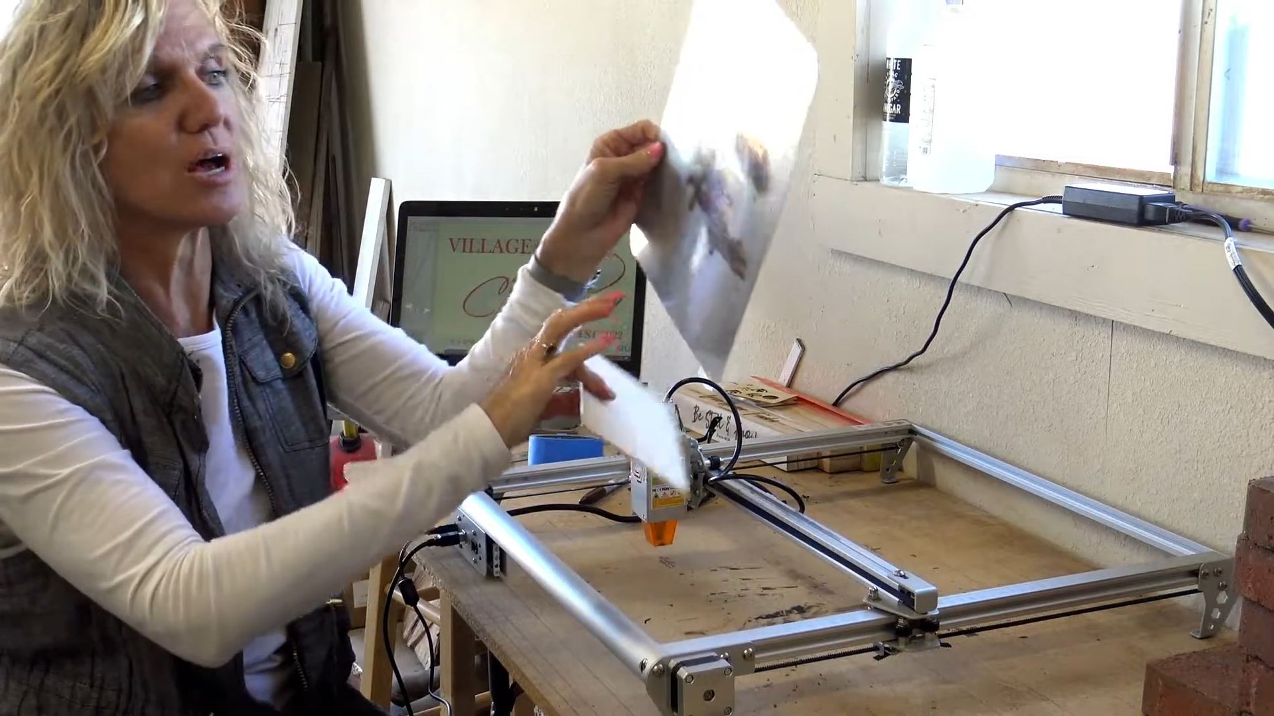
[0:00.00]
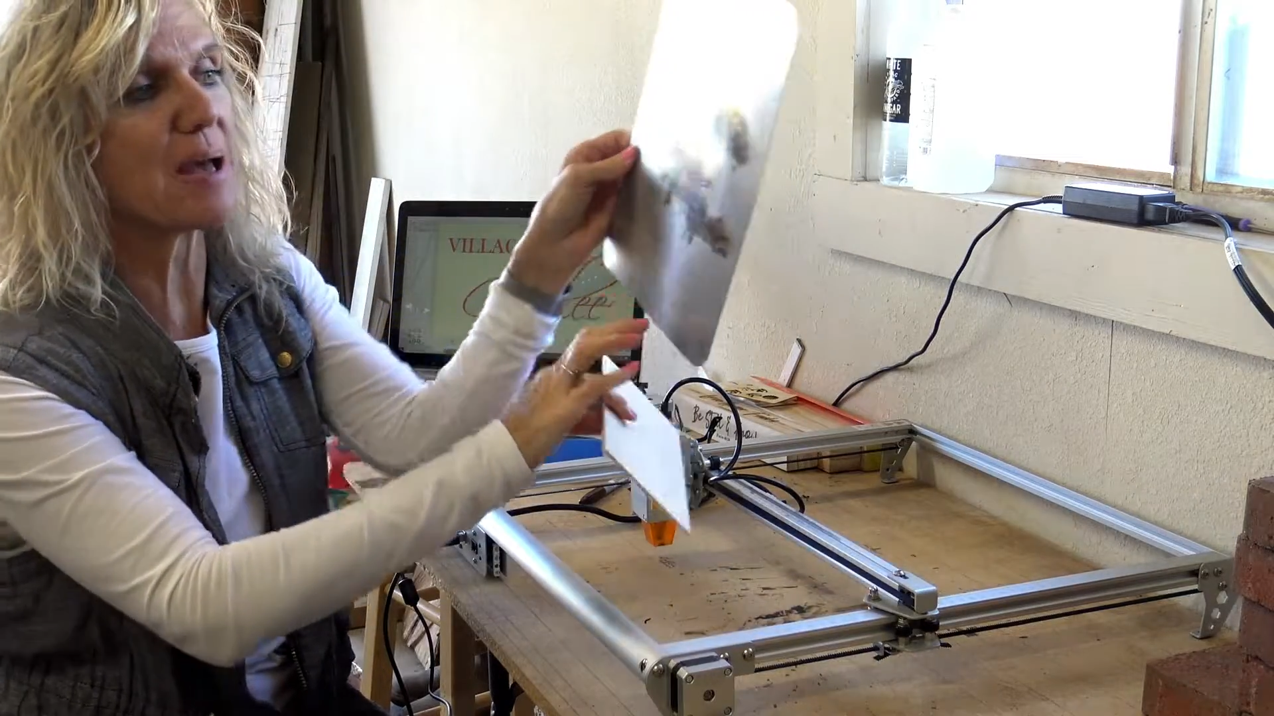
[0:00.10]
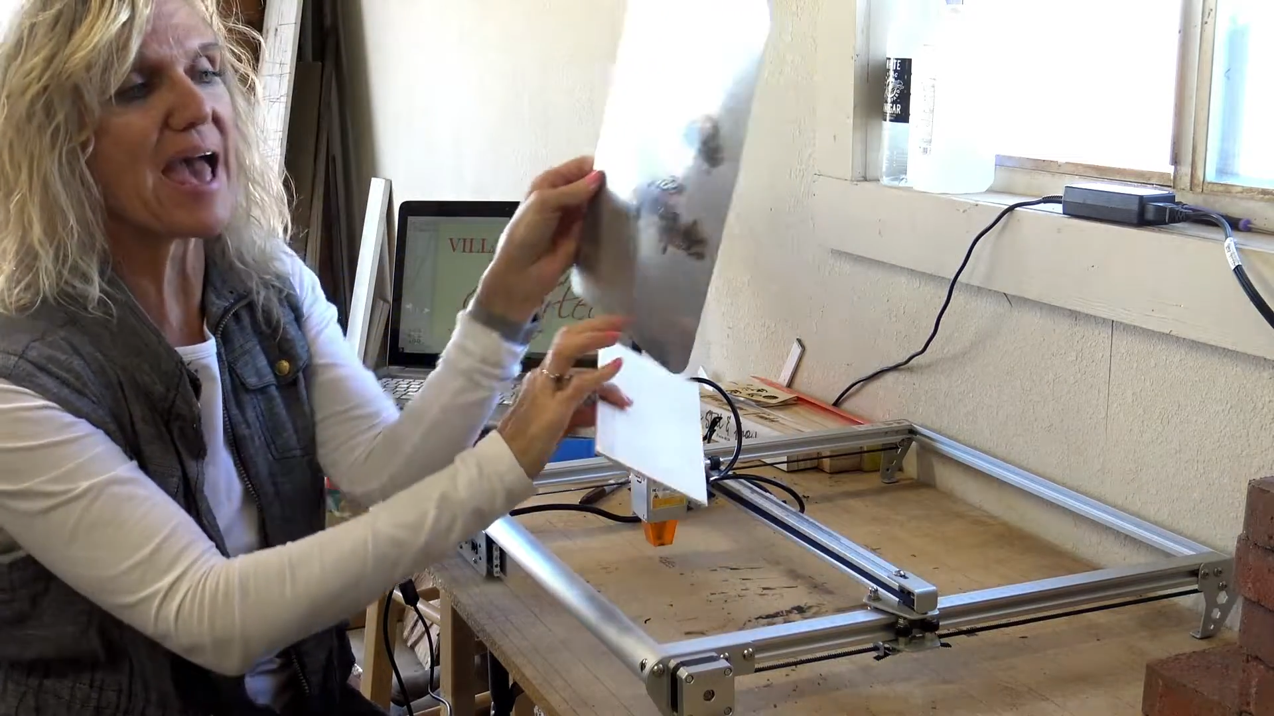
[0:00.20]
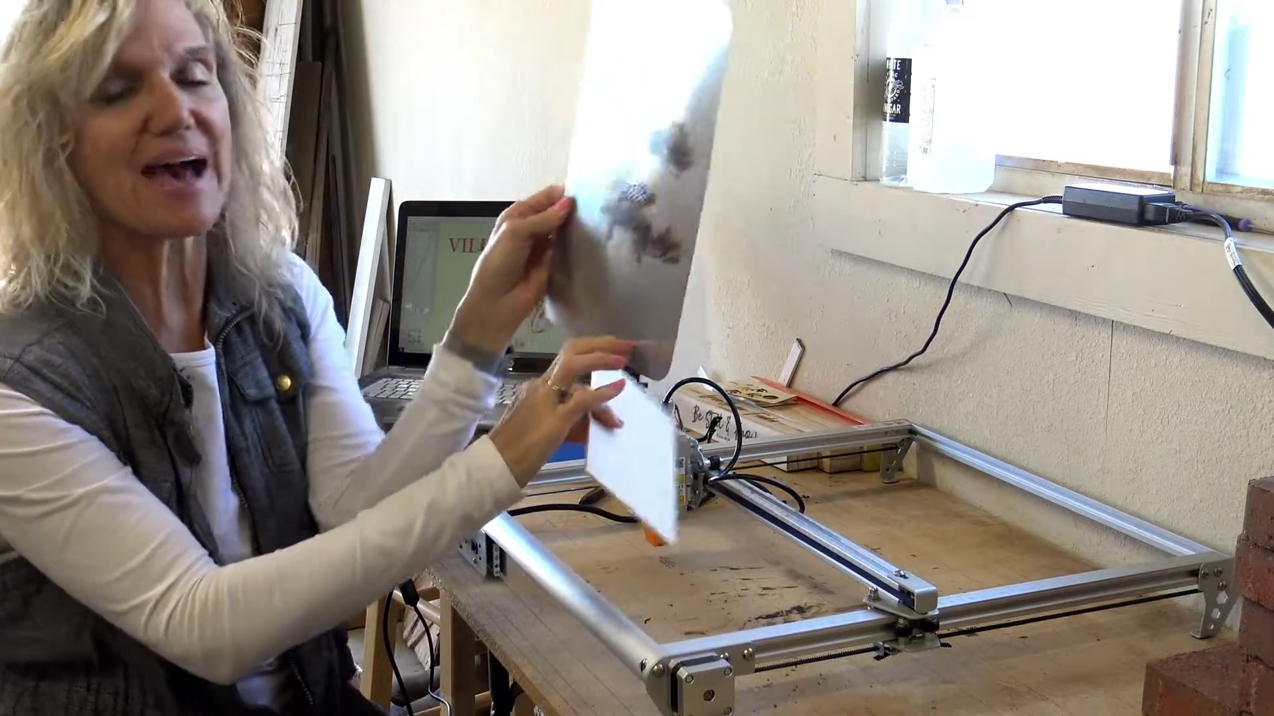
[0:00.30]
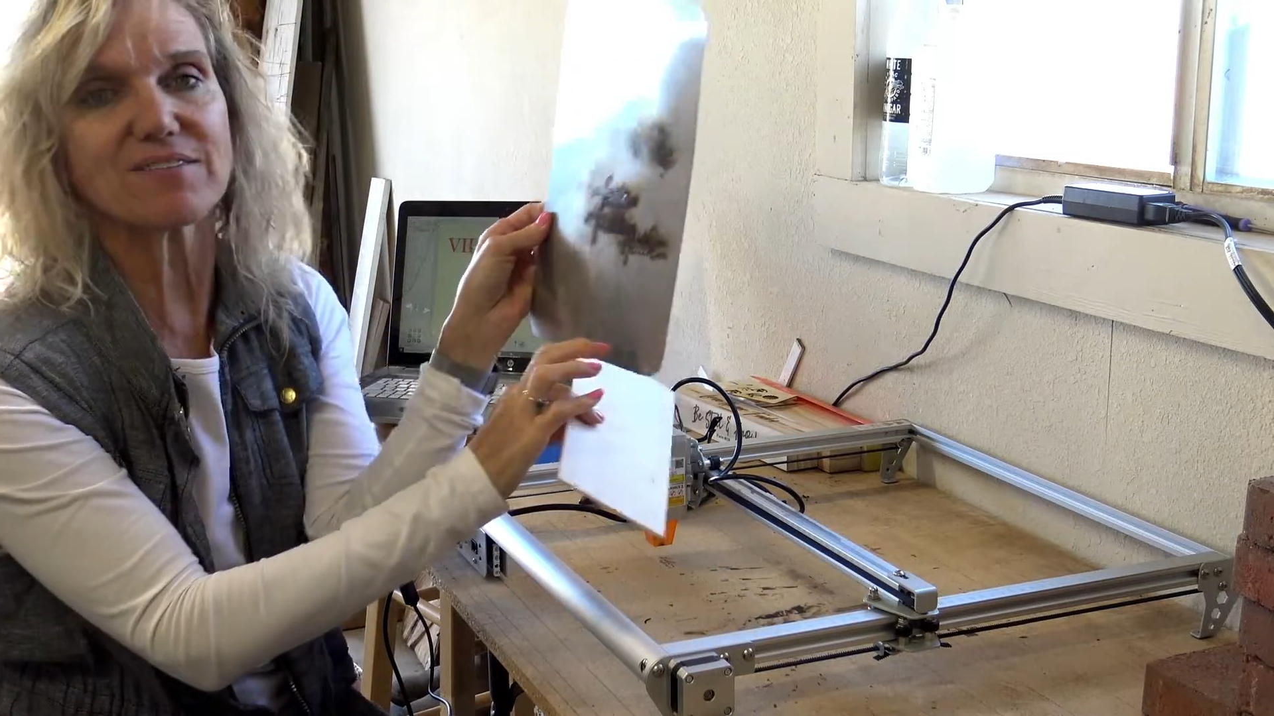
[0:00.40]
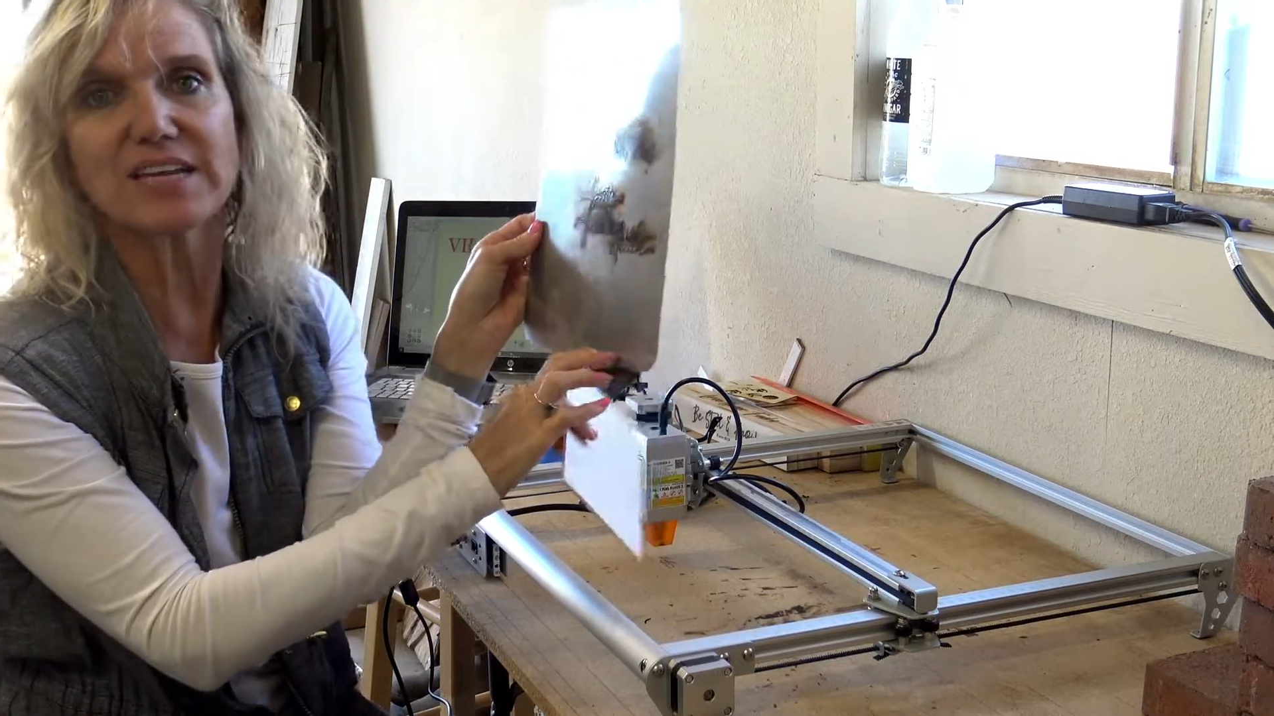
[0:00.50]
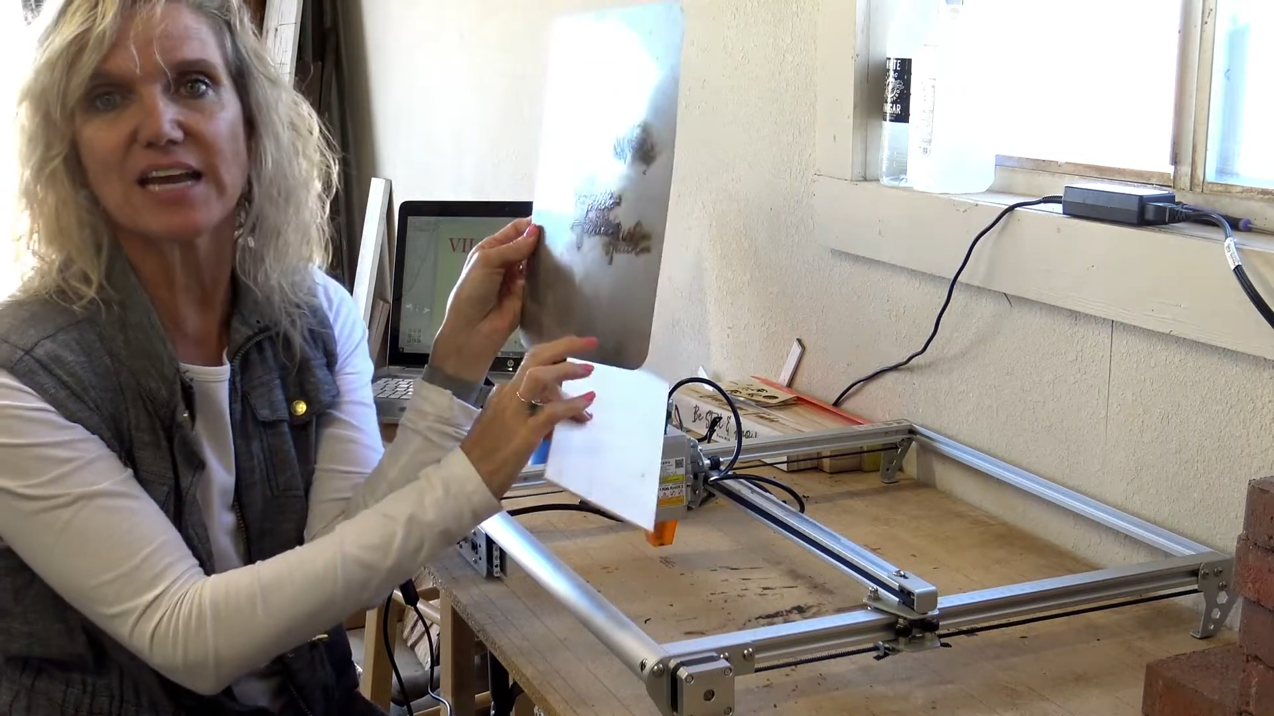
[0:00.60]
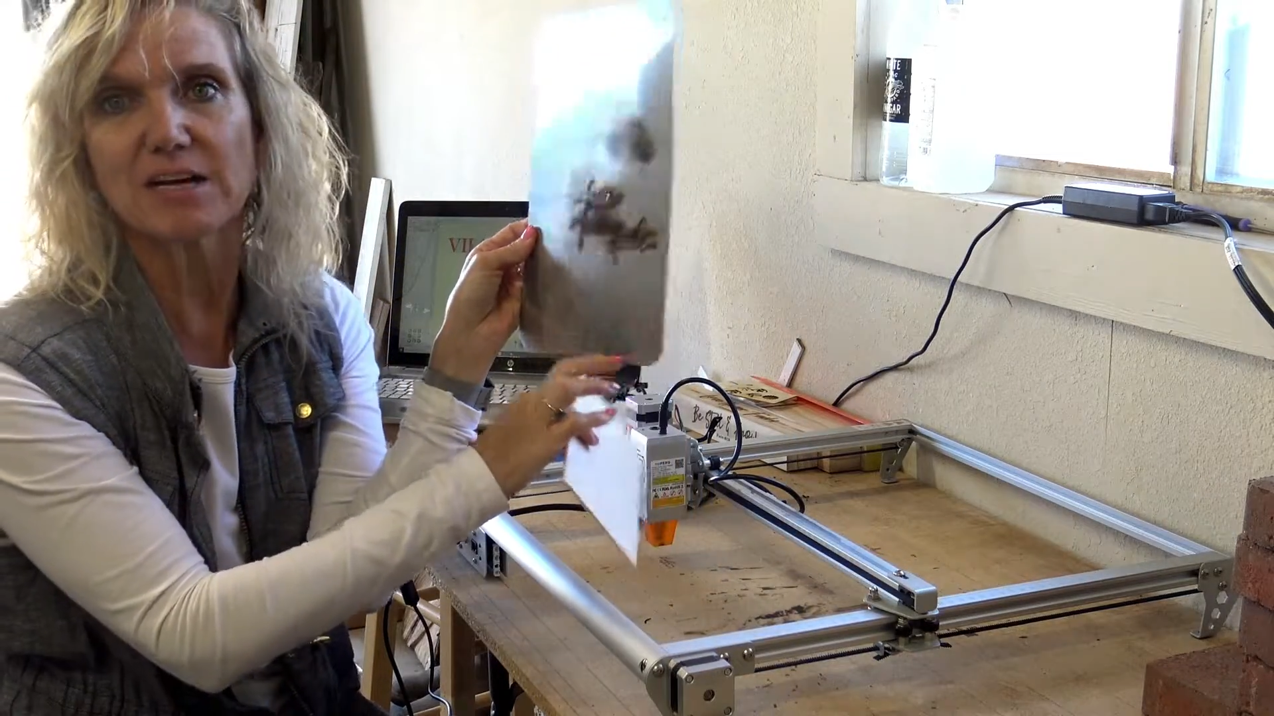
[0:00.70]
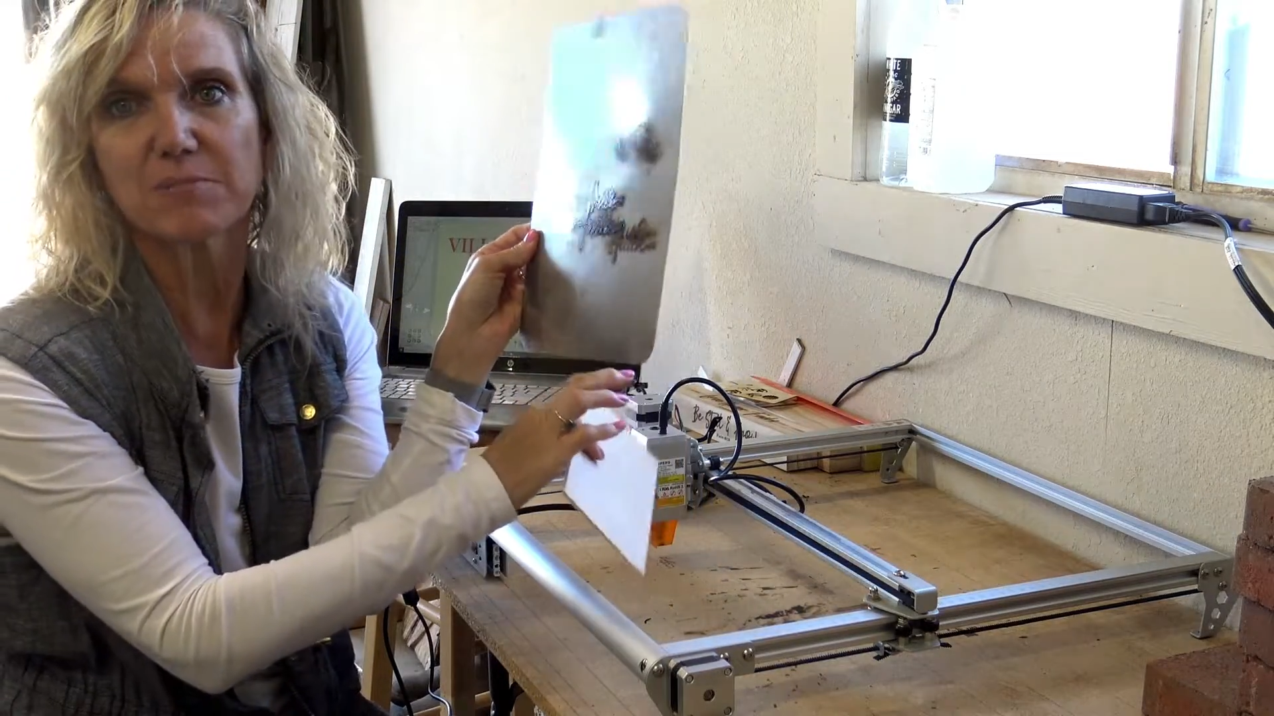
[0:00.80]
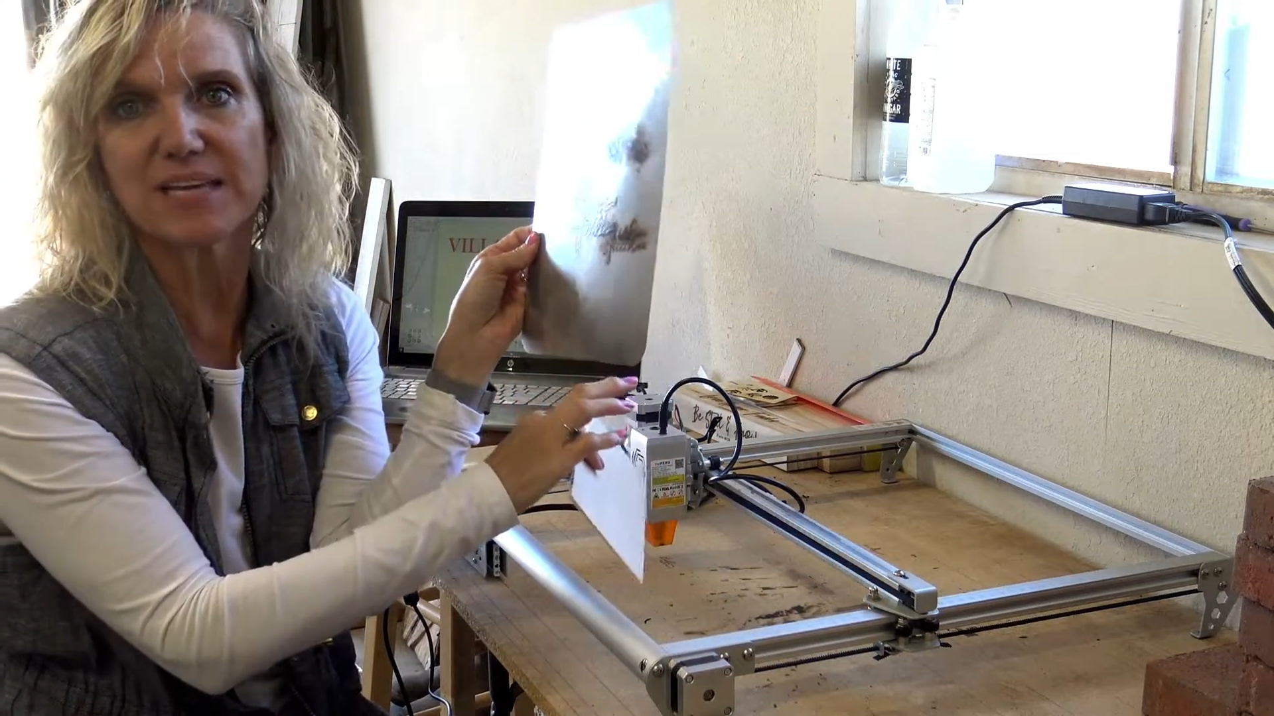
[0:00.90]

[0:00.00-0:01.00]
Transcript: having a